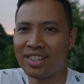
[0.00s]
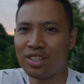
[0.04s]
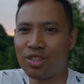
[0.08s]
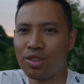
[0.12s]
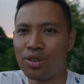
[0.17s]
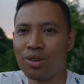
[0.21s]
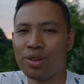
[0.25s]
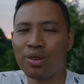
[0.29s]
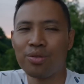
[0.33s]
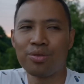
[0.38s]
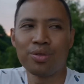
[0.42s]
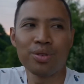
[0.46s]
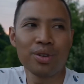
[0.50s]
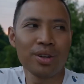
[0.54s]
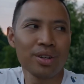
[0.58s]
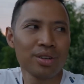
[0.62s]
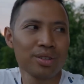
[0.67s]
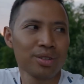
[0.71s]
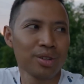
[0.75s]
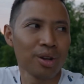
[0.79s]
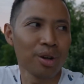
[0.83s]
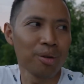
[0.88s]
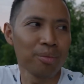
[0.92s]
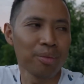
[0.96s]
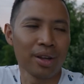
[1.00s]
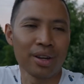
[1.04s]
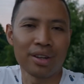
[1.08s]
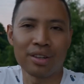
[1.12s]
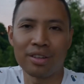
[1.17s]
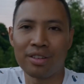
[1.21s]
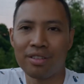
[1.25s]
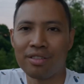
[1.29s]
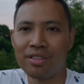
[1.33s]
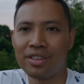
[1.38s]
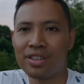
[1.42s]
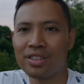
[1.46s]
So if you are dubbed and
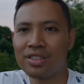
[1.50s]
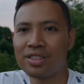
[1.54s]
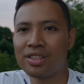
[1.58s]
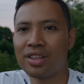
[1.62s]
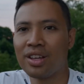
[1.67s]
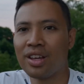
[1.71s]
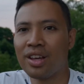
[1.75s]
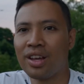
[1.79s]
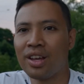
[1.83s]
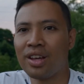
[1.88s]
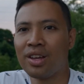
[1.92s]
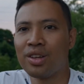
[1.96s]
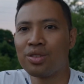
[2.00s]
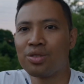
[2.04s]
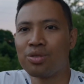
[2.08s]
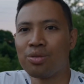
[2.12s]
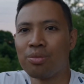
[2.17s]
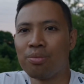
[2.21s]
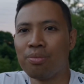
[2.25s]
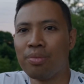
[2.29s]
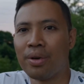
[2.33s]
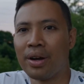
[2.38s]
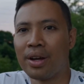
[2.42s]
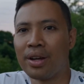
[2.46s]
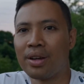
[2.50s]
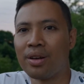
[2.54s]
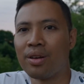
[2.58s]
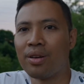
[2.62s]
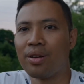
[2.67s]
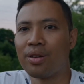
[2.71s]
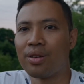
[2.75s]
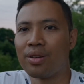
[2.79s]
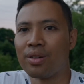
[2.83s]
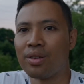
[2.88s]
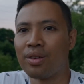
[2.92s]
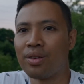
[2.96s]
curious to buy
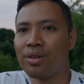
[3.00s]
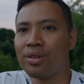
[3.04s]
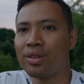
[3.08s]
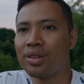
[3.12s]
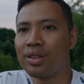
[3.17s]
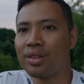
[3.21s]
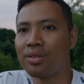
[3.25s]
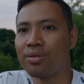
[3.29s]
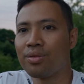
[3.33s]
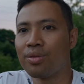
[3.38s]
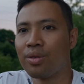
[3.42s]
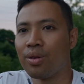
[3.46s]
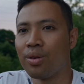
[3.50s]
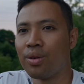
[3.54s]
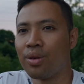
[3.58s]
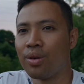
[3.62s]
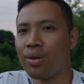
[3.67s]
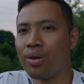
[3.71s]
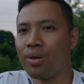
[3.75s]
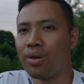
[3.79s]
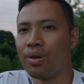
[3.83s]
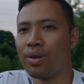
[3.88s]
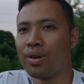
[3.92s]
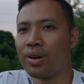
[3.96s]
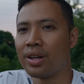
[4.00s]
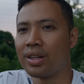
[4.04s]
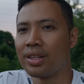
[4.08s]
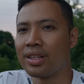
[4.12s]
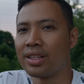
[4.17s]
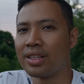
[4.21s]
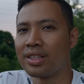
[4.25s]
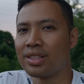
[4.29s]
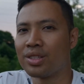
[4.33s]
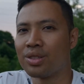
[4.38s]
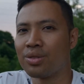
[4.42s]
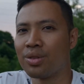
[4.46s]
or not for
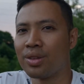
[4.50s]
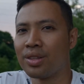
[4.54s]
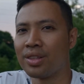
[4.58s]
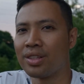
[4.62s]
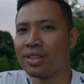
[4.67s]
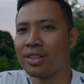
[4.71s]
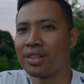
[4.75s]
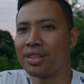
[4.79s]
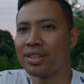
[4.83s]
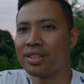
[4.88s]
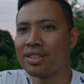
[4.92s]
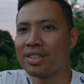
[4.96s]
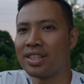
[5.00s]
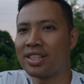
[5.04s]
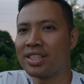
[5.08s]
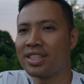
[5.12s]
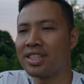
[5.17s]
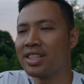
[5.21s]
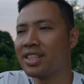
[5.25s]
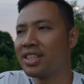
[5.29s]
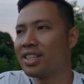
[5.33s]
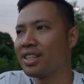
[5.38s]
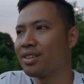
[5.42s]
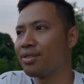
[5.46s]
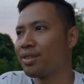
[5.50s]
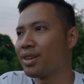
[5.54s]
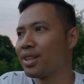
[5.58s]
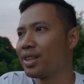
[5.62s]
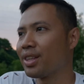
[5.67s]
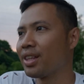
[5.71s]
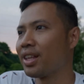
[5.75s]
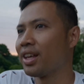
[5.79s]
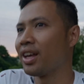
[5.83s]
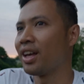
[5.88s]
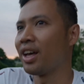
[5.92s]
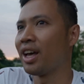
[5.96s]
this 2060 with
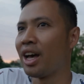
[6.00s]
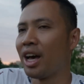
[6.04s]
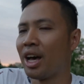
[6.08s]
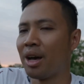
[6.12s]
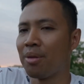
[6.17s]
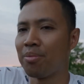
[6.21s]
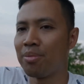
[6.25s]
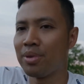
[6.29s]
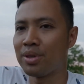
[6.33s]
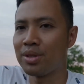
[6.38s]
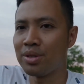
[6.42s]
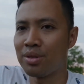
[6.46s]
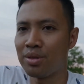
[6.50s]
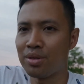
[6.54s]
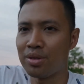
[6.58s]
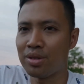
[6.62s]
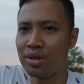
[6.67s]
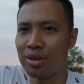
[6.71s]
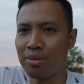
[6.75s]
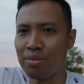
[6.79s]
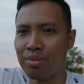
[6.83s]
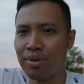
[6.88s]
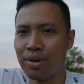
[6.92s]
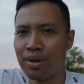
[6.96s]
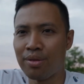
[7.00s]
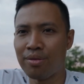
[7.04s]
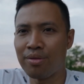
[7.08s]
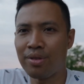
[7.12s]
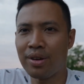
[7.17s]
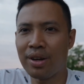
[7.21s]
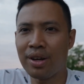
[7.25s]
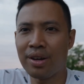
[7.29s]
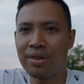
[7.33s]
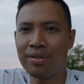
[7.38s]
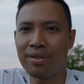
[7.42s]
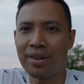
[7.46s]
aperture
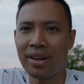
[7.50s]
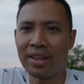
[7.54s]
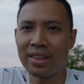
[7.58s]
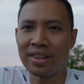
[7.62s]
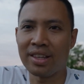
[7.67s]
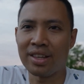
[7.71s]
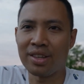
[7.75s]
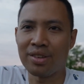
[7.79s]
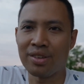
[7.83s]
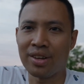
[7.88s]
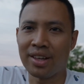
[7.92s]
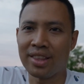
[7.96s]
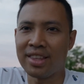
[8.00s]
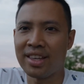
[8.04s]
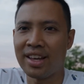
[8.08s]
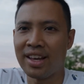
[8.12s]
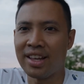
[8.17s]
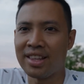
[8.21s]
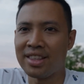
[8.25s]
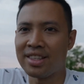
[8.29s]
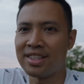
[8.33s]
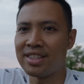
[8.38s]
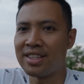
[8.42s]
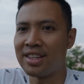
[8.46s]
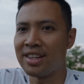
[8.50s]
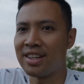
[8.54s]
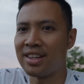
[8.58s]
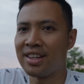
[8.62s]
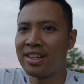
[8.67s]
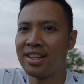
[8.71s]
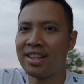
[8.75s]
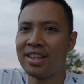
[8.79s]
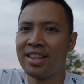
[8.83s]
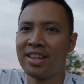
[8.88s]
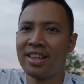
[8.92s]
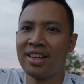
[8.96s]
3.5, I think you get the answer.
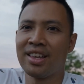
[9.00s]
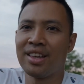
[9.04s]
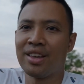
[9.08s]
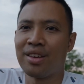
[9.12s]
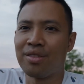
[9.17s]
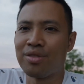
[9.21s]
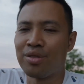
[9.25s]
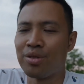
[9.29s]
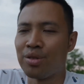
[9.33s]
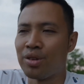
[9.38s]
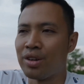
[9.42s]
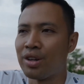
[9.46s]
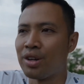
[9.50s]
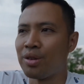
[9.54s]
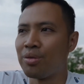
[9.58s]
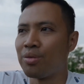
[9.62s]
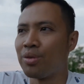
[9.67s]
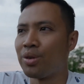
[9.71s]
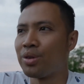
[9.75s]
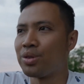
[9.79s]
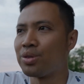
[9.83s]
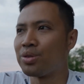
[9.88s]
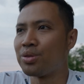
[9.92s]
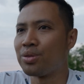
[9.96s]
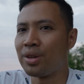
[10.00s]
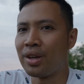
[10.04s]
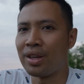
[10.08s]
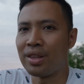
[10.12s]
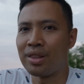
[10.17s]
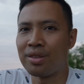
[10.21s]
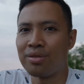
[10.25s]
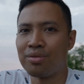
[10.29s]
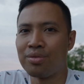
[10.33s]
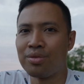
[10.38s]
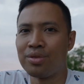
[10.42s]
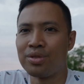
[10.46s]
If you really want to
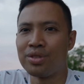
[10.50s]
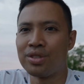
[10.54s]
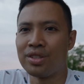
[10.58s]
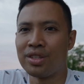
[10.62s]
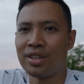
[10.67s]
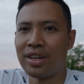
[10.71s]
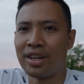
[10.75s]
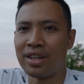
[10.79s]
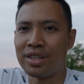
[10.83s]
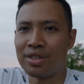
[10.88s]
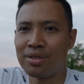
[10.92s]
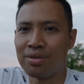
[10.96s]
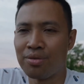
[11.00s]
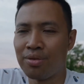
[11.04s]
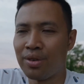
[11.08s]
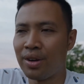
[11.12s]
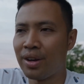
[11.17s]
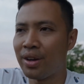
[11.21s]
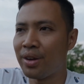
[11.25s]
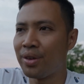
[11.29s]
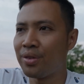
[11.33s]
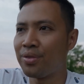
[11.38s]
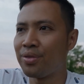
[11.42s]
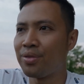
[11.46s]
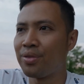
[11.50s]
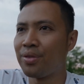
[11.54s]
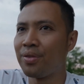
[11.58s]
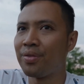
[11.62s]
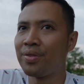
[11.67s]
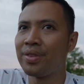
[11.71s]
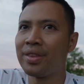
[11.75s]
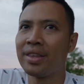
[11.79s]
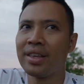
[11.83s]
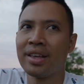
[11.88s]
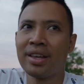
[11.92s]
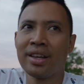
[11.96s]
get Fuji S5
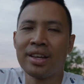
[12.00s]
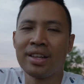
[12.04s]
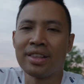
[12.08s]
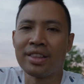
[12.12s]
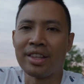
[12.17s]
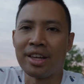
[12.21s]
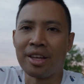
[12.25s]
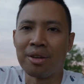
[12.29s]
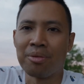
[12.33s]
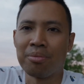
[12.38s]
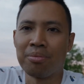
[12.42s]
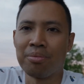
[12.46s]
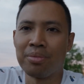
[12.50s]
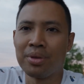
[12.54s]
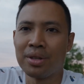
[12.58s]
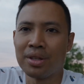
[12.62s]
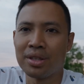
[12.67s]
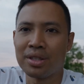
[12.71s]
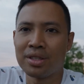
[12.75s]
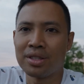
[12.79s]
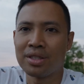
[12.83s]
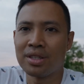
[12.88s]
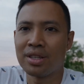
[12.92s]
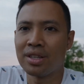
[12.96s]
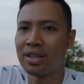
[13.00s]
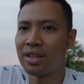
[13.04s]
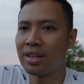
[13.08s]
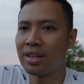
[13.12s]
10-bit